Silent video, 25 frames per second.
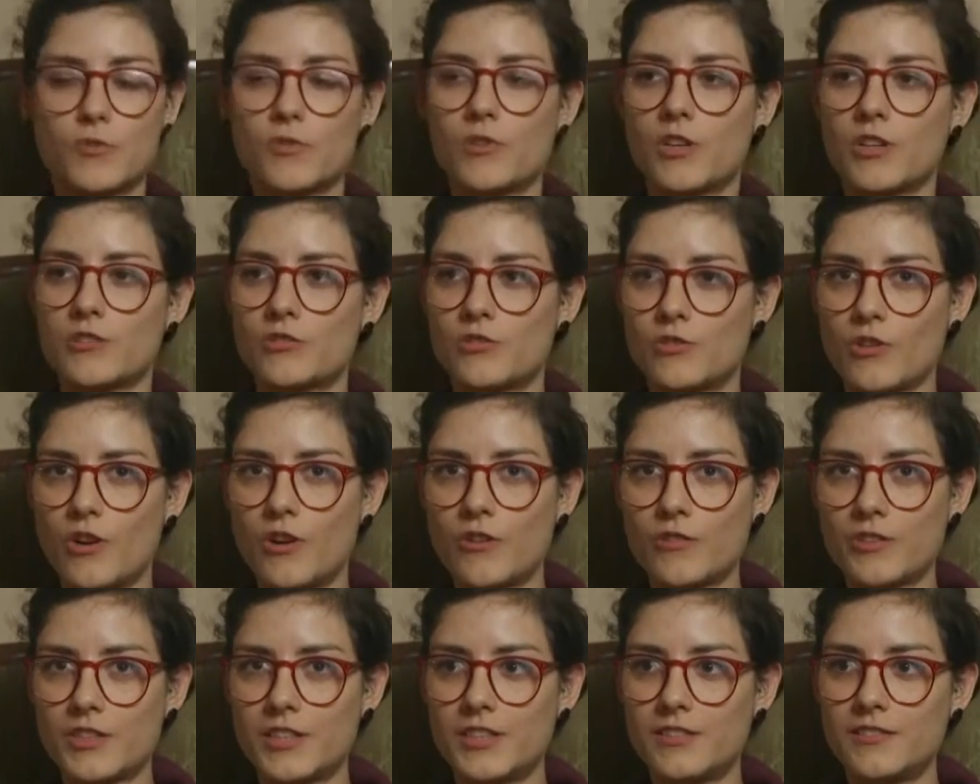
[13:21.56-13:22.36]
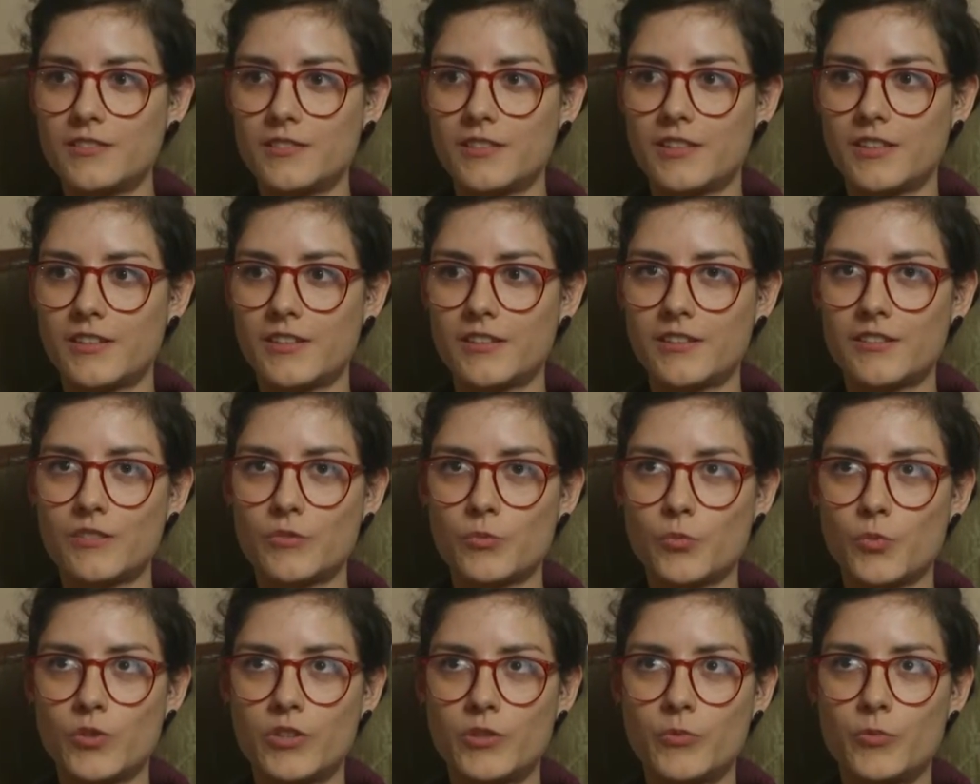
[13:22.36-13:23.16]
we got talking
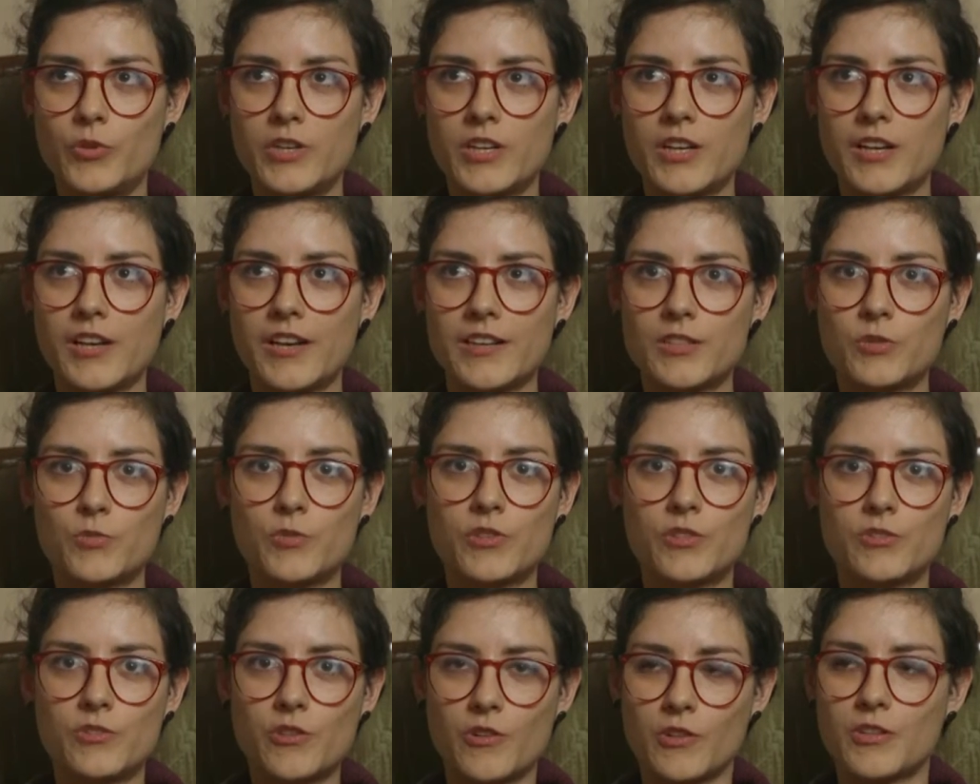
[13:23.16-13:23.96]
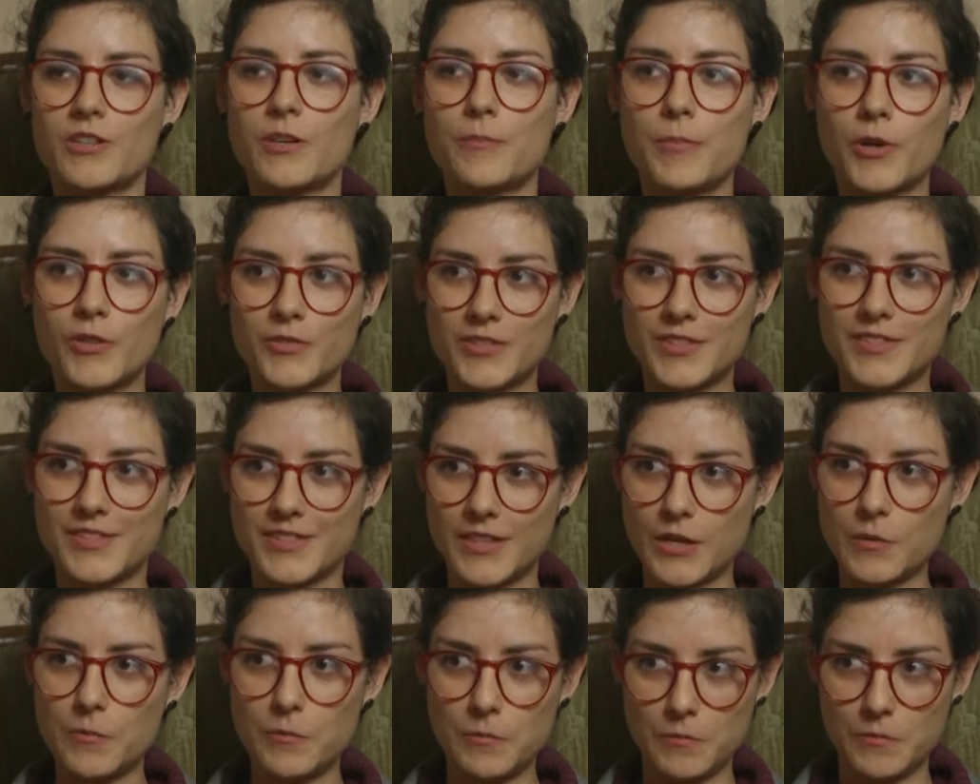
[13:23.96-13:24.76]
and we realized we were talking about the
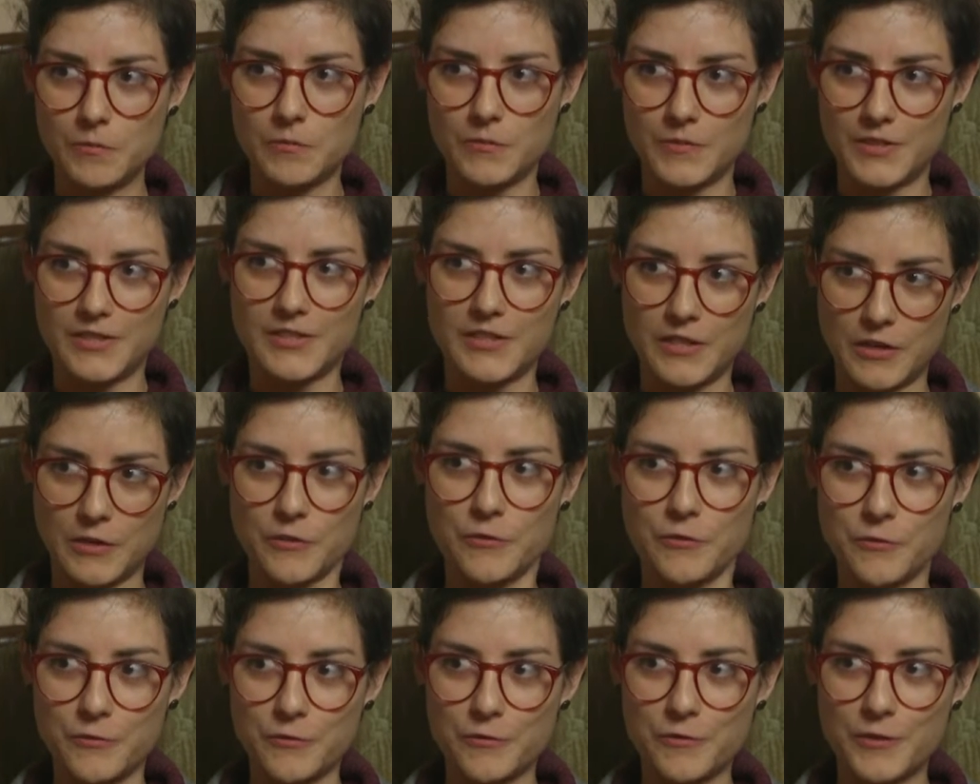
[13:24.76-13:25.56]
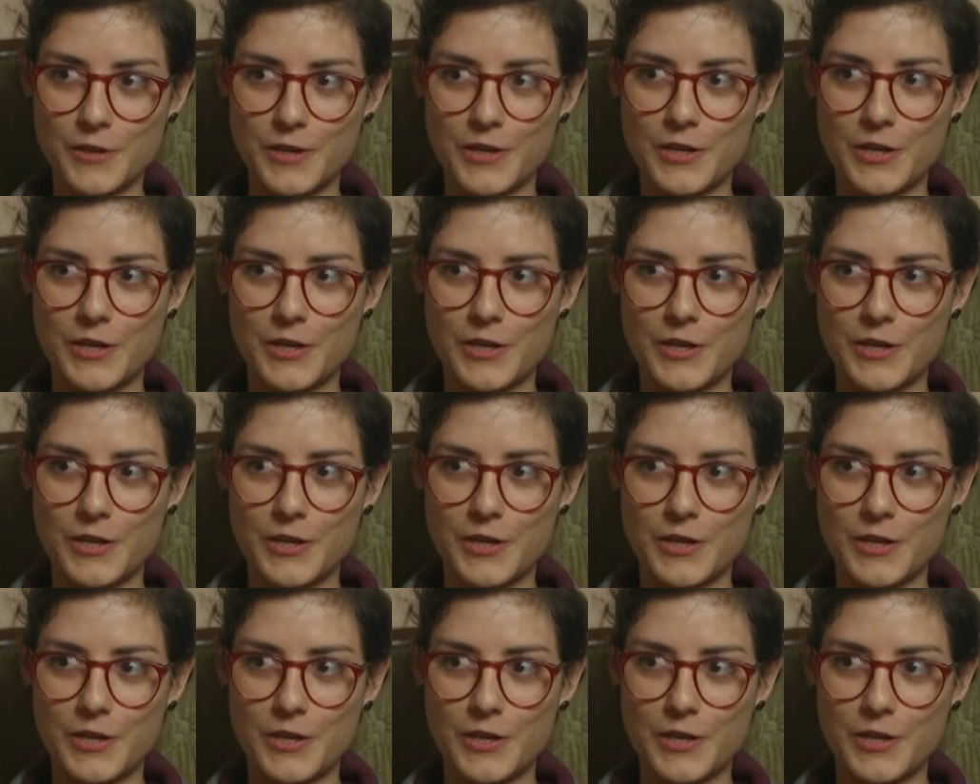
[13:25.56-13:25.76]
same stuff,